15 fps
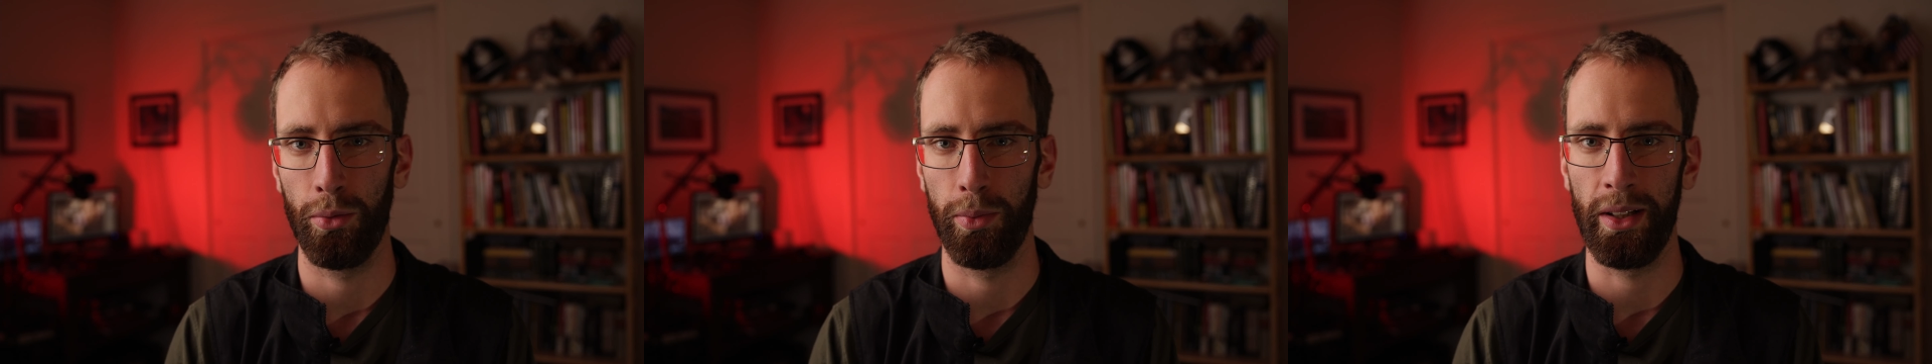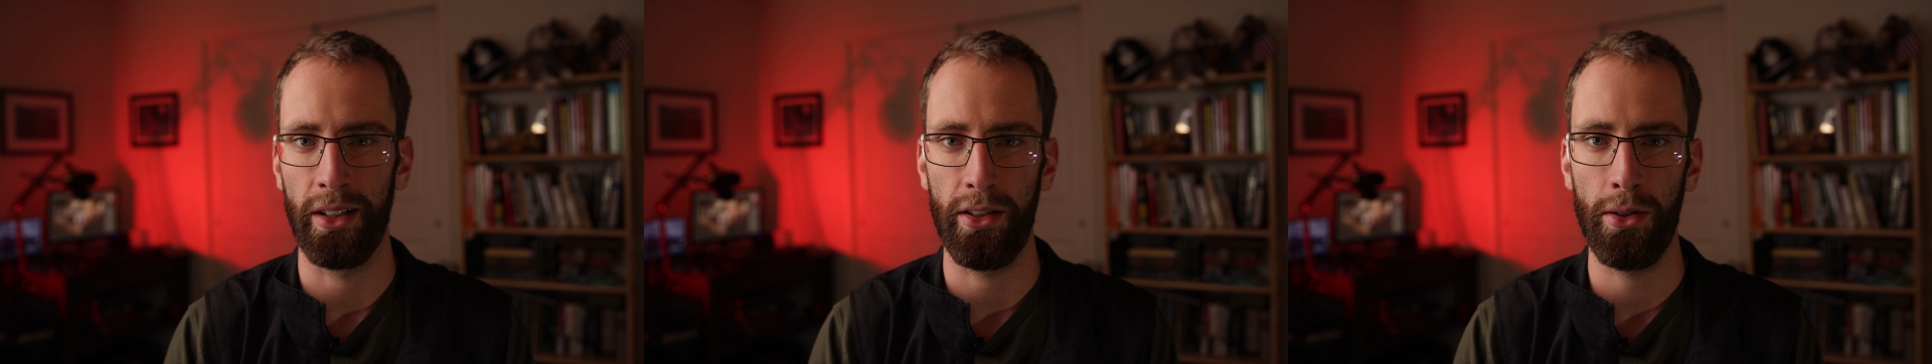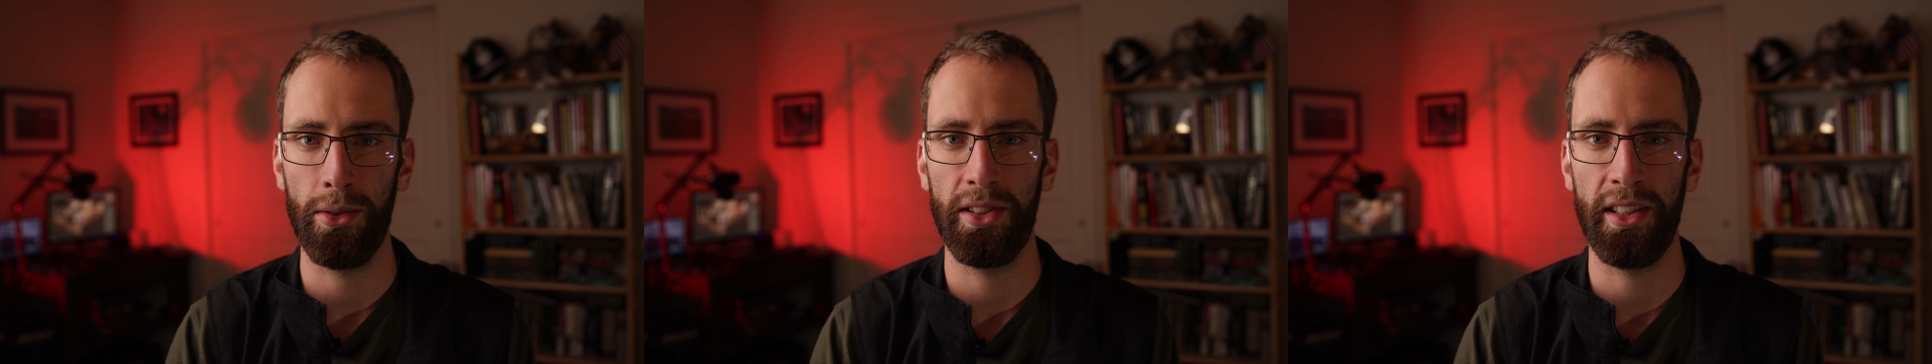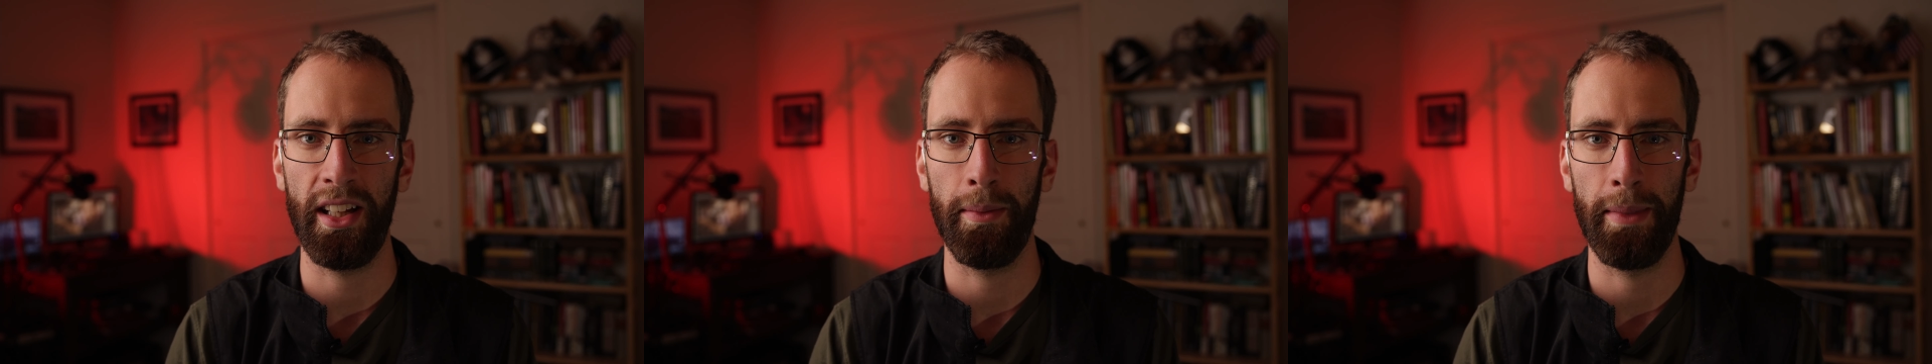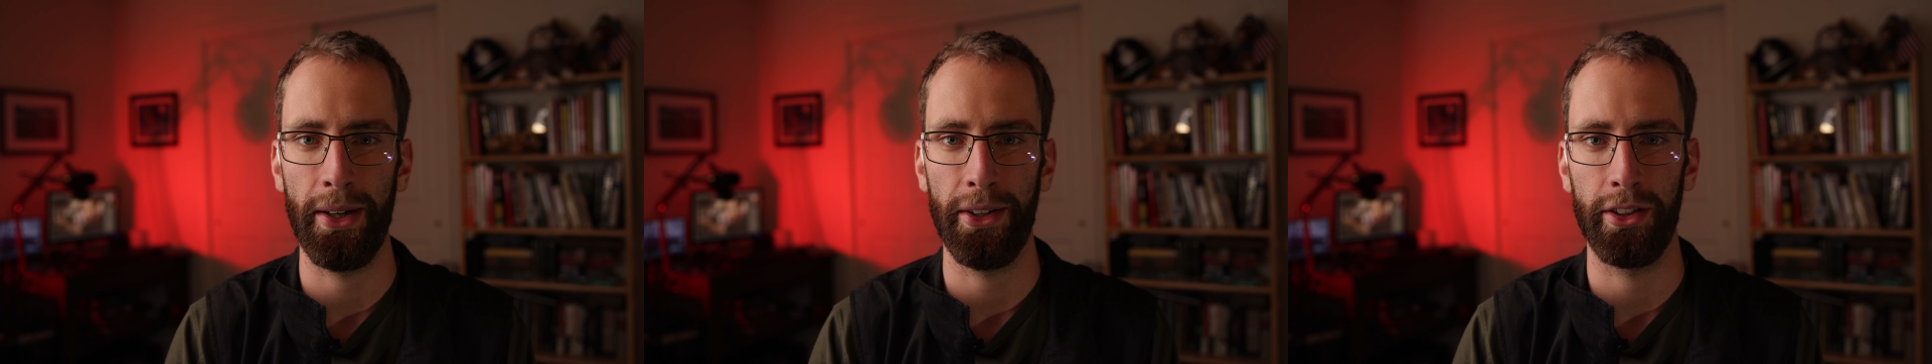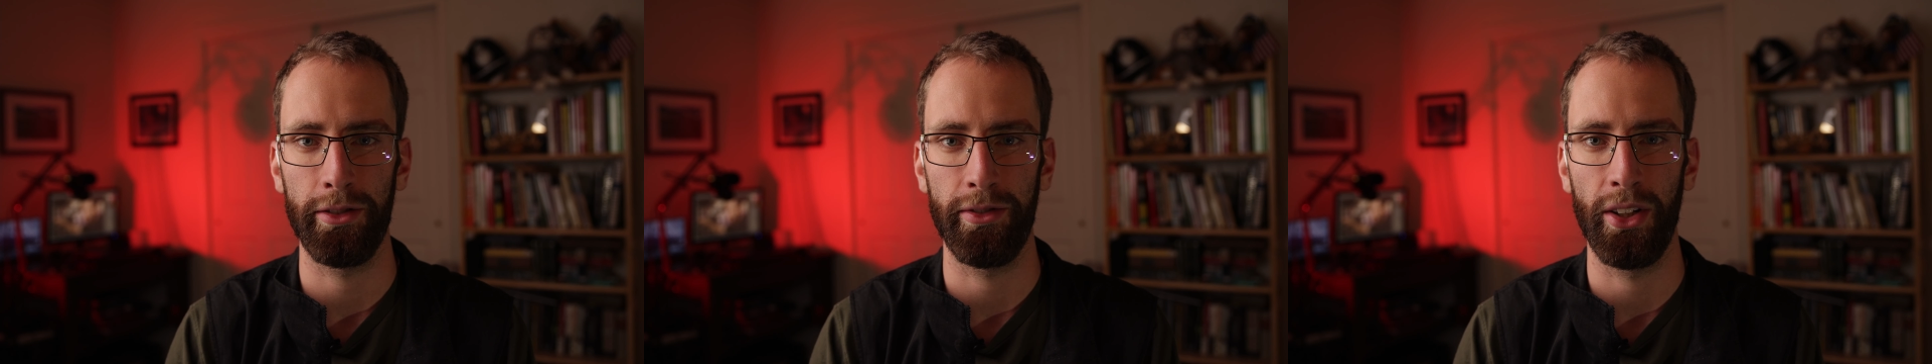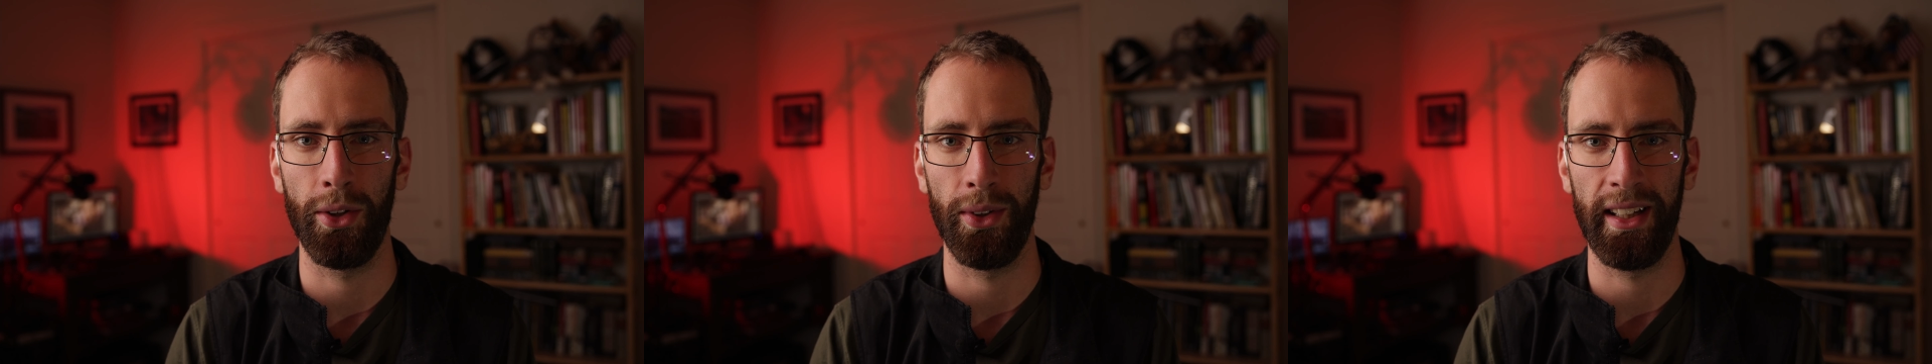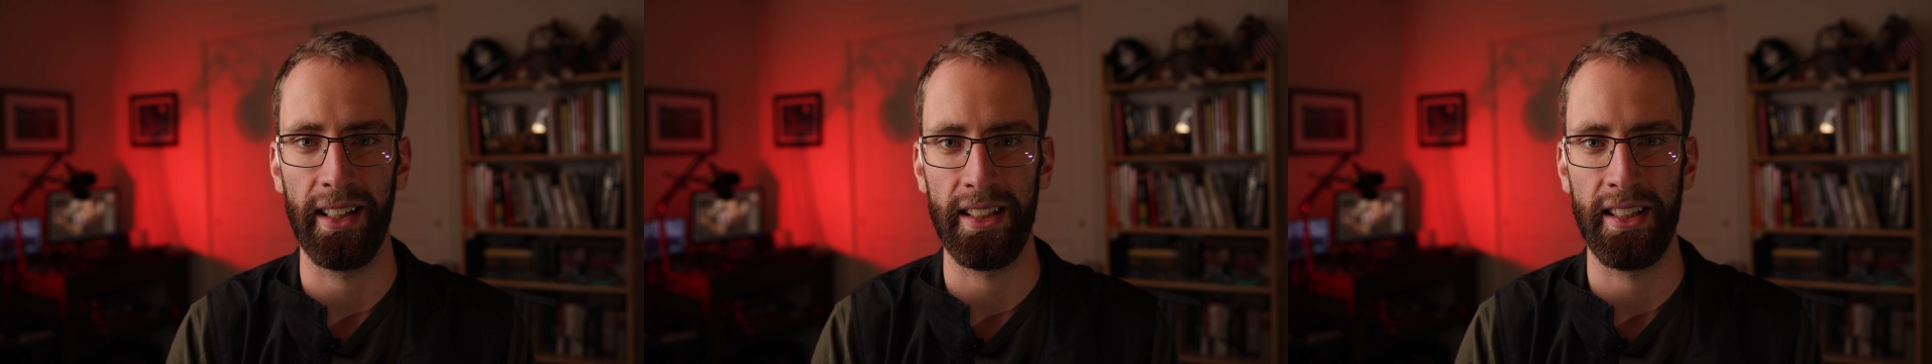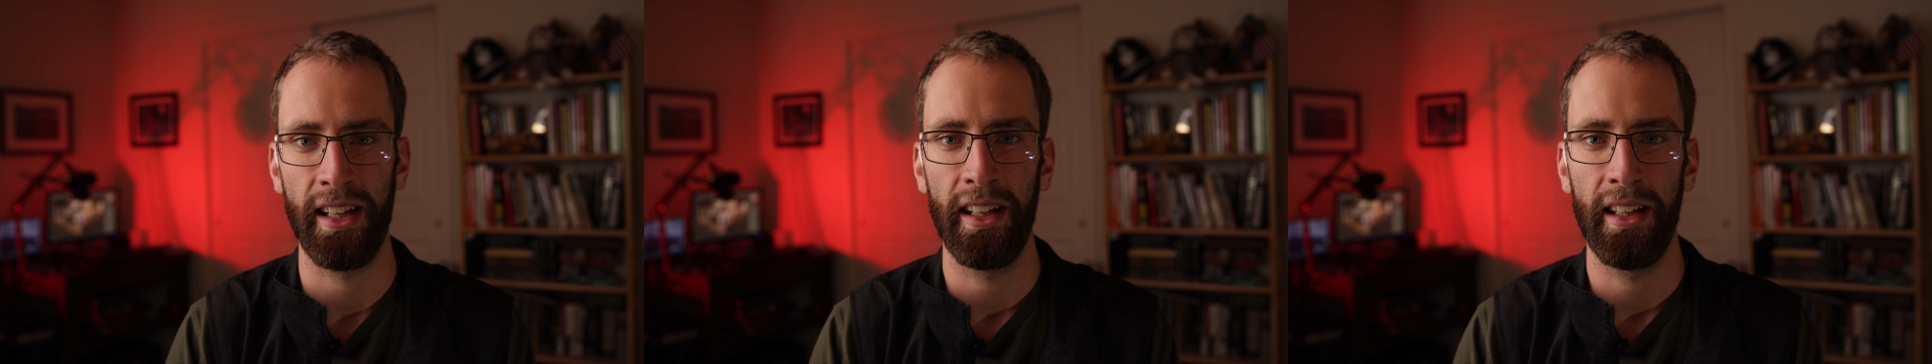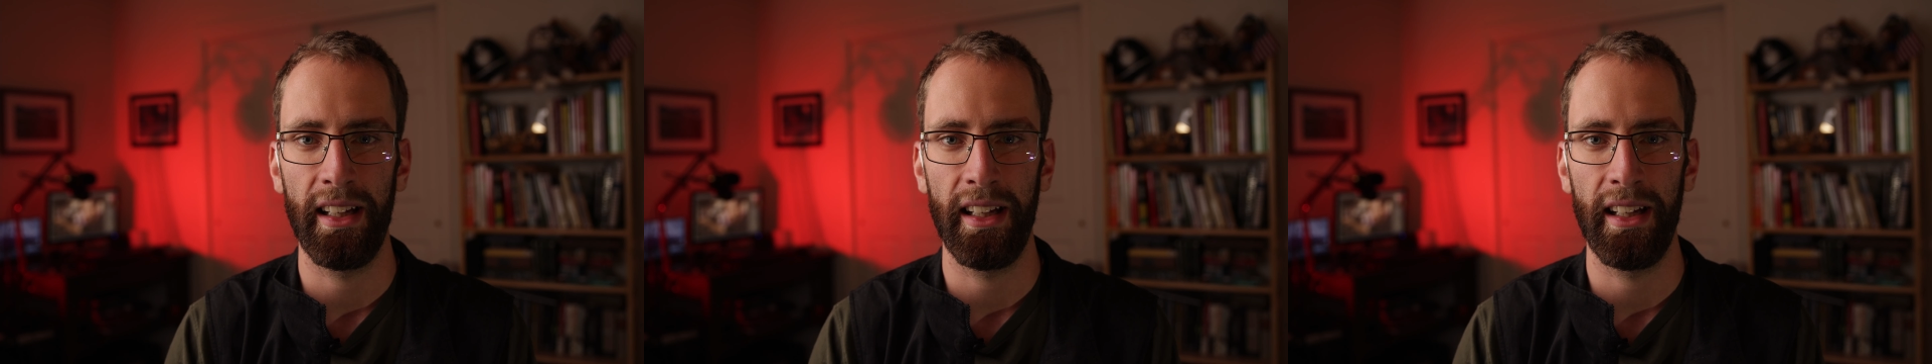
reduce the amount of noise